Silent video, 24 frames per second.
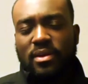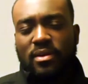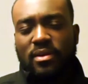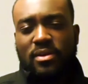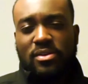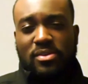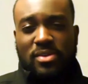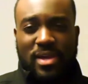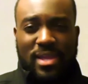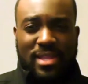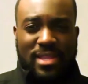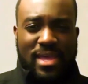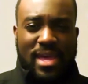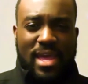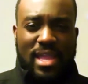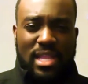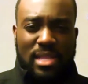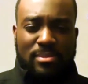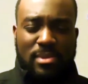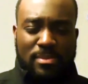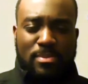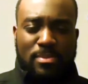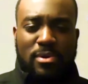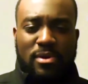You kind of had to
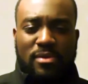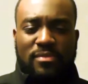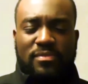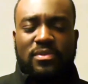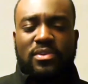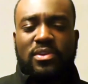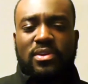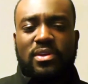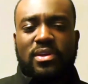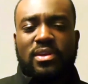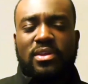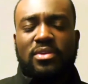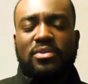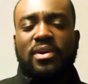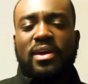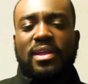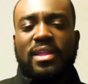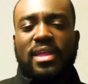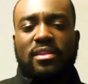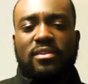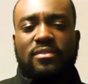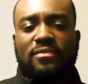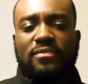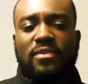be perfect. You kind
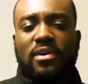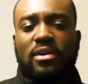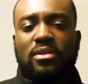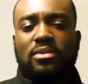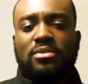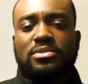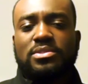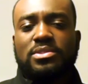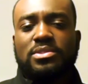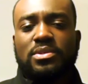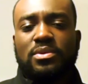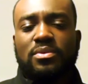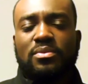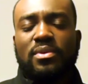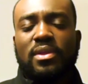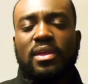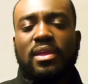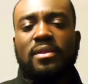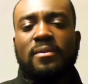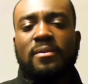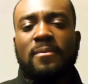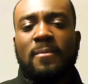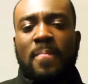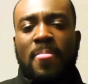of had to follow suit,
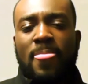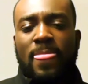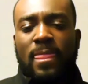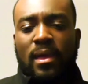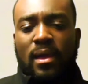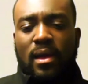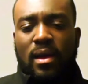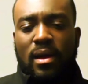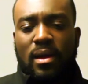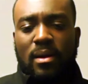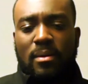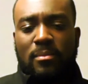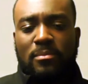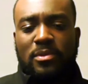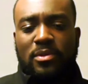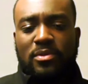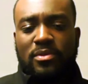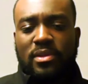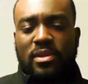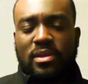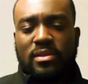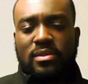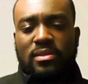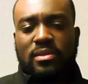and you
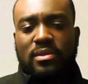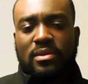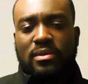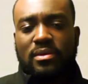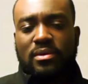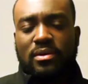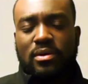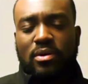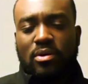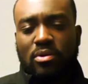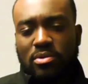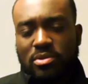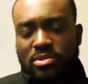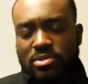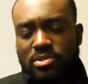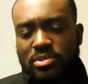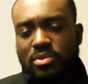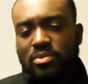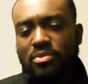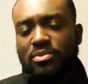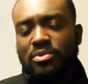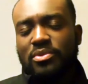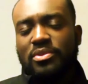needed to go to school.